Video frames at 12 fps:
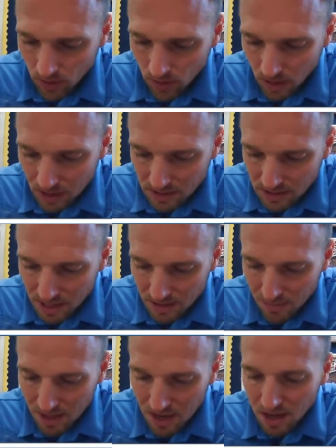Okay, same
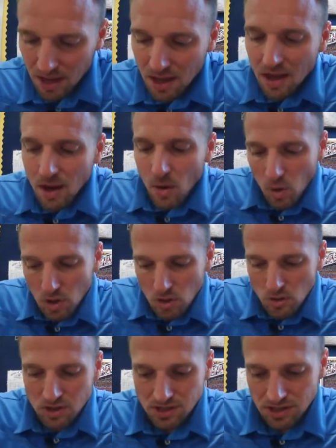thing. We're
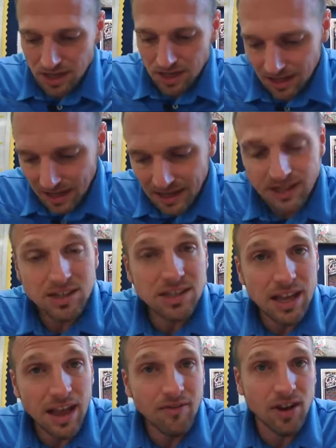used to seeing like a
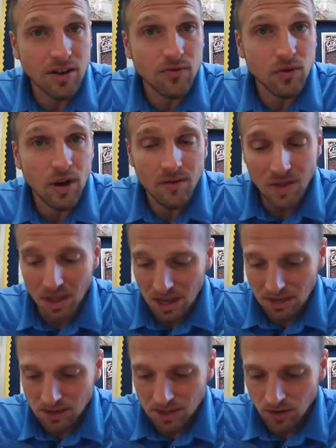7 in front of the
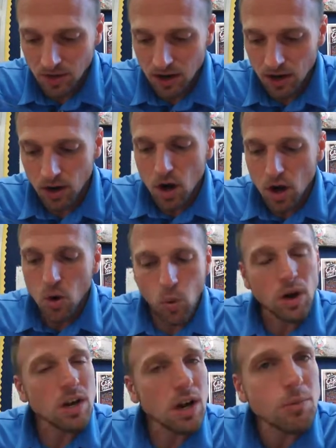x down there.
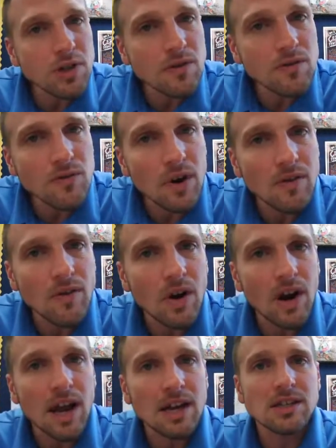What number's in front of our
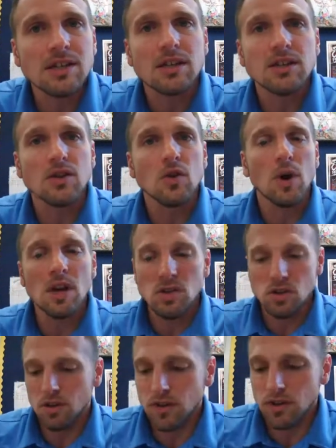x in this
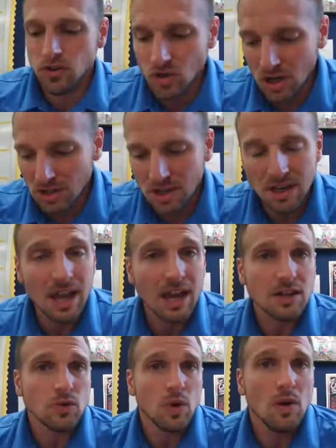equation? If it's just an
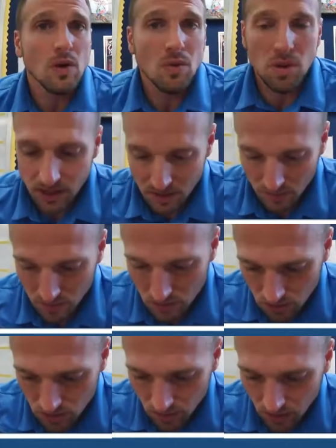x, we know this. If it's
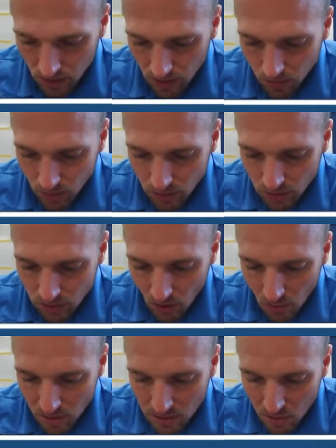just a variable, there's
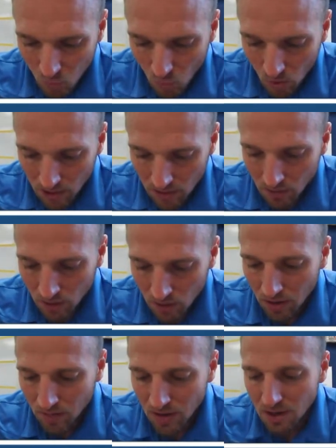always a 1 in
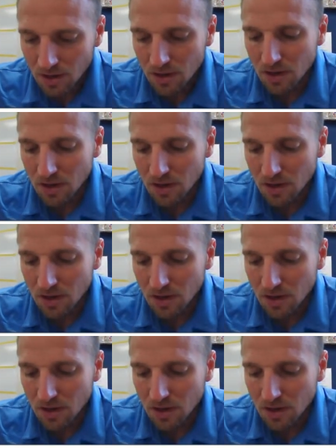front of it.